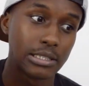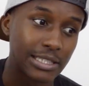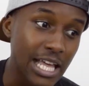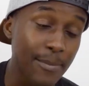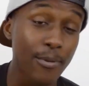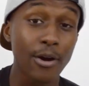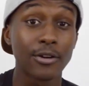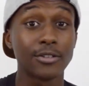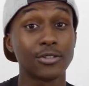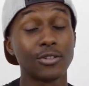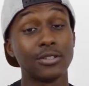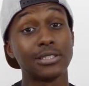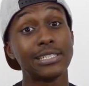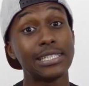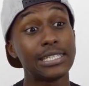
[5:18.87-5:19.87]
that partner's
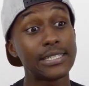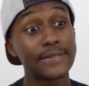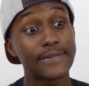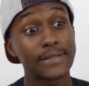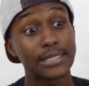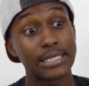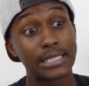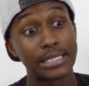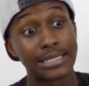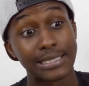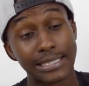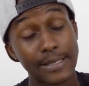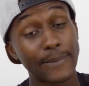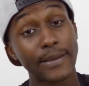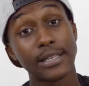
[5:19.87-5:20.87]
gonna leave and
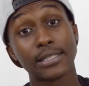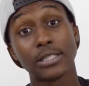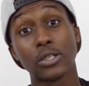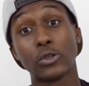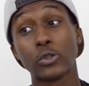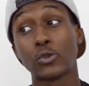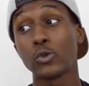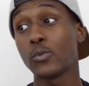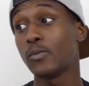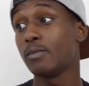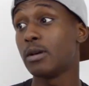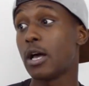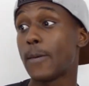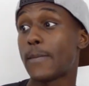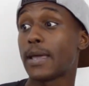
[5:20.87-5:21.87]
somebody else is gonna soup
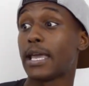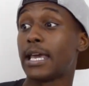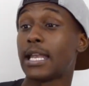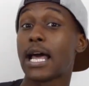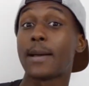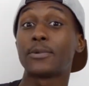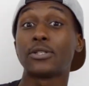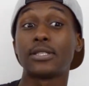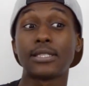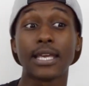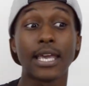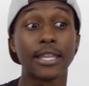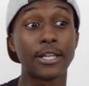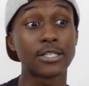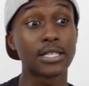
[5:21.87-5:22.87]
them up. And I'm just
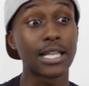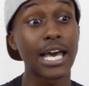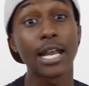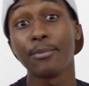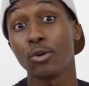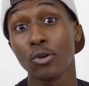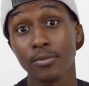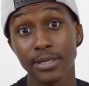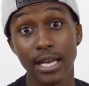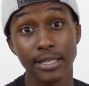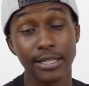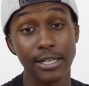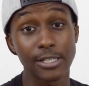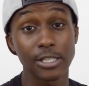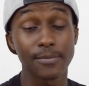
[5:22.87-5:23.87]
saying there's a lot of brooms
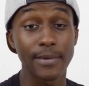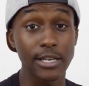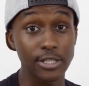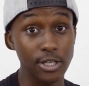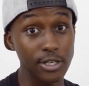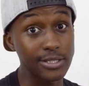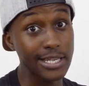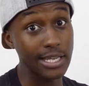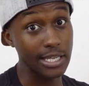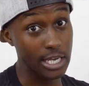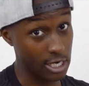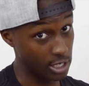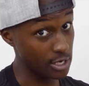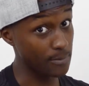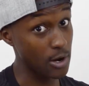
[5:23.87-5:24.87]
out there, so make sure you're taking
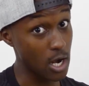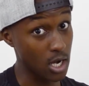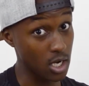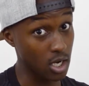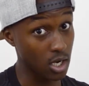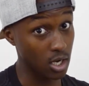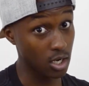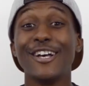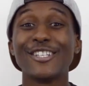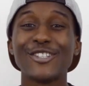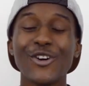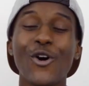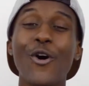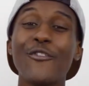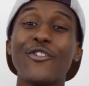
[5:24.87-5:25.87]
care of your partner.
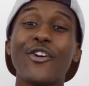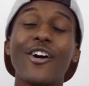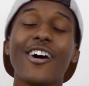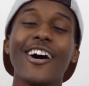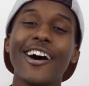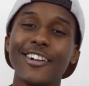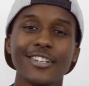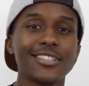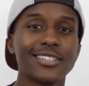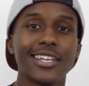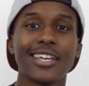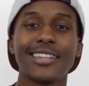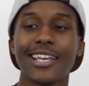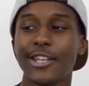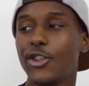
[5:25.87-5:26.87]
So overall,
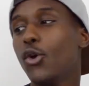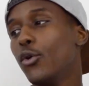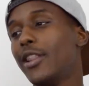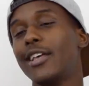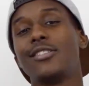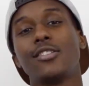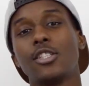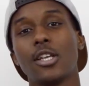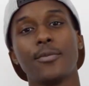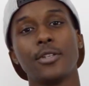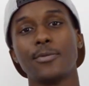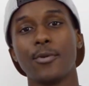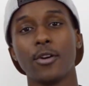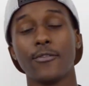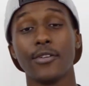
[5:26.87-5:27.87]
understand that no relationship
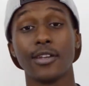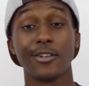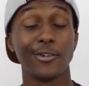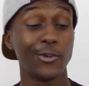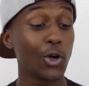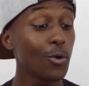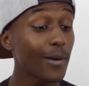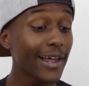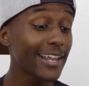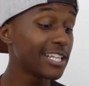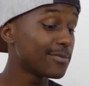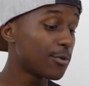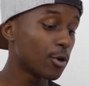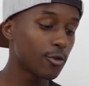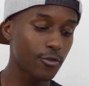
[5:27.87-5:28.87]
is perfect. Nobody is
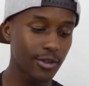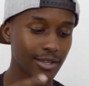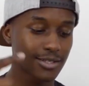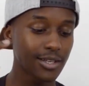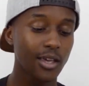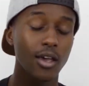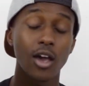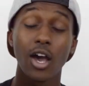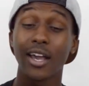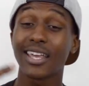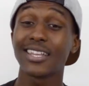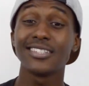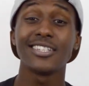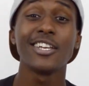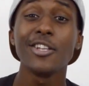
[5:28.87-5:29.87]
perfect.
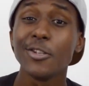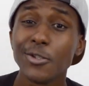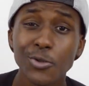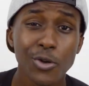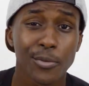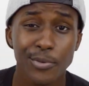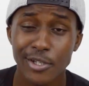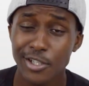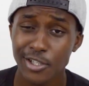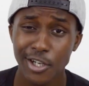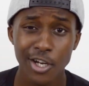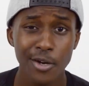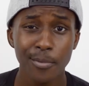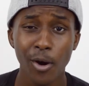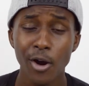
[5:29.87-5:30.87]
Continue to appreciate
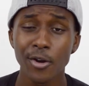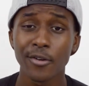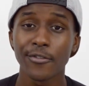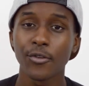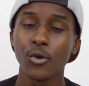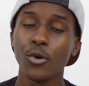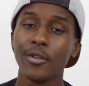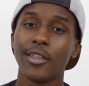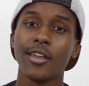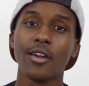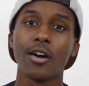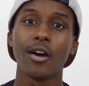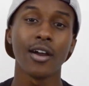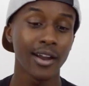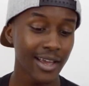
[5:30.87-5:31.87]
your partner for who they
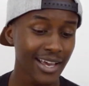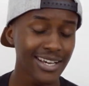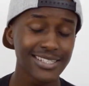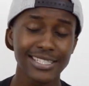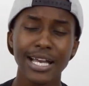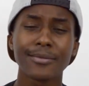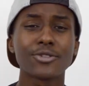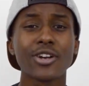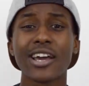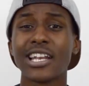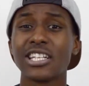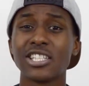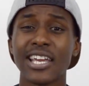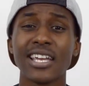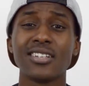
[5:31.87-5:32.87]
are. Stop
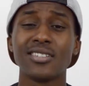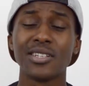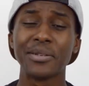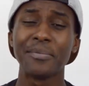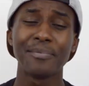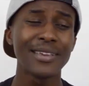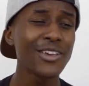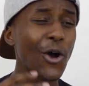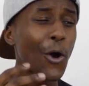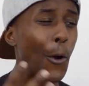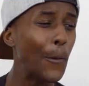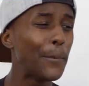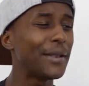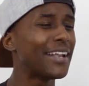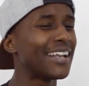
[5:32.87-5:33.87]
trying to change them. Be
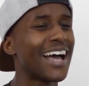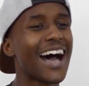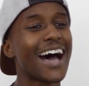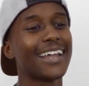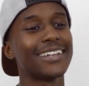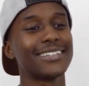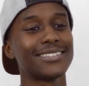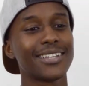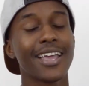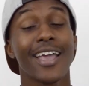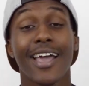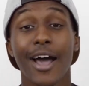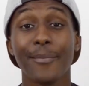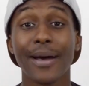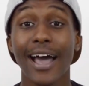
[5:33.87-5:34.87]
open and honest
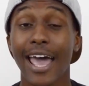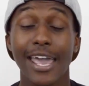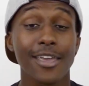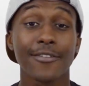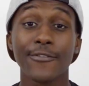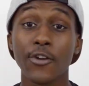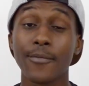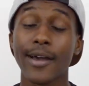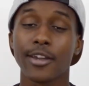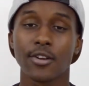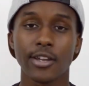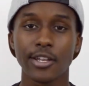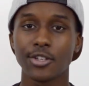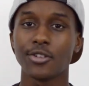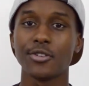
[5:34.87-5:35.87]
about how you feel about your
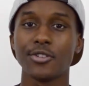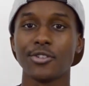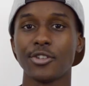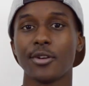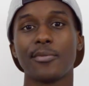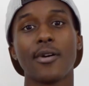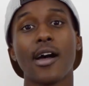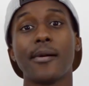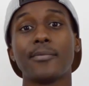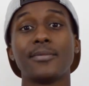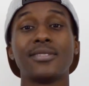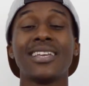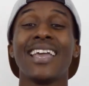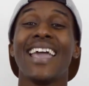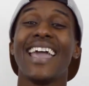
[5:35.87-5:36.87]
issues and your
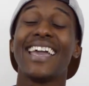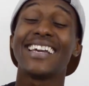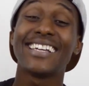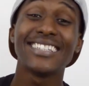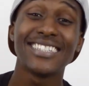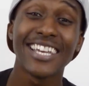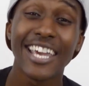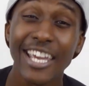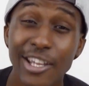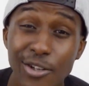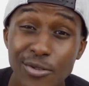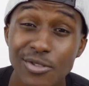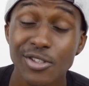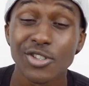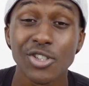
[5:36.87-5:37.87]
problems and
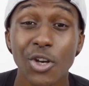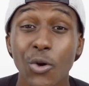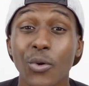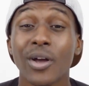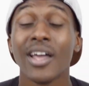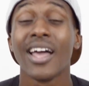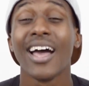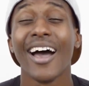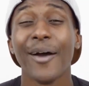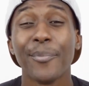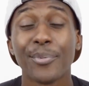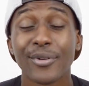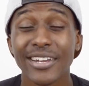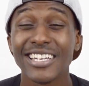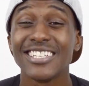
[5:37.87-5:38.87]
continue to show
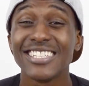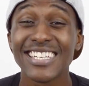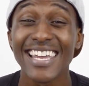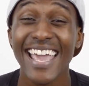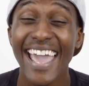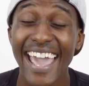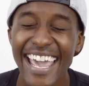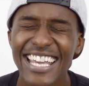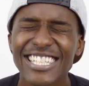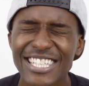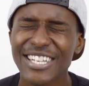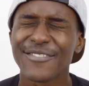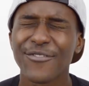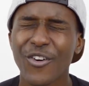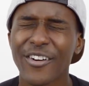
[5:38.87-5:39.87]

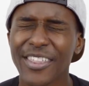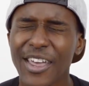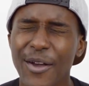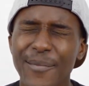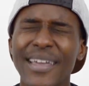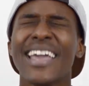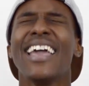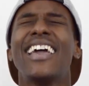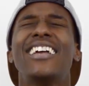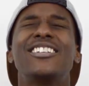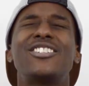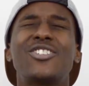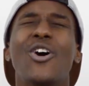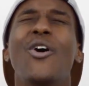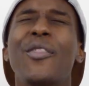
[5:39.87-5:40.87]
appreciation for them and
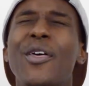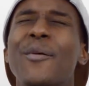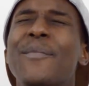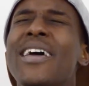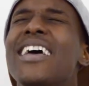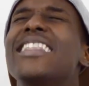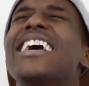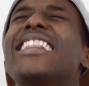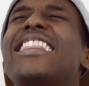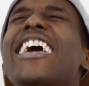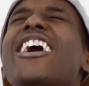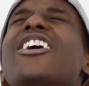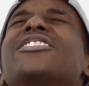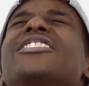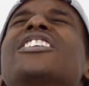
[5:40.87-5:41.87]
show them that they
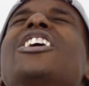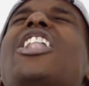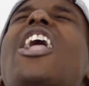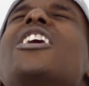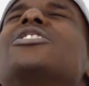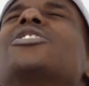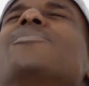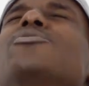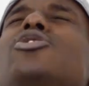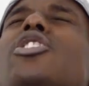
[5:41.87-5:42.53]
are still awesome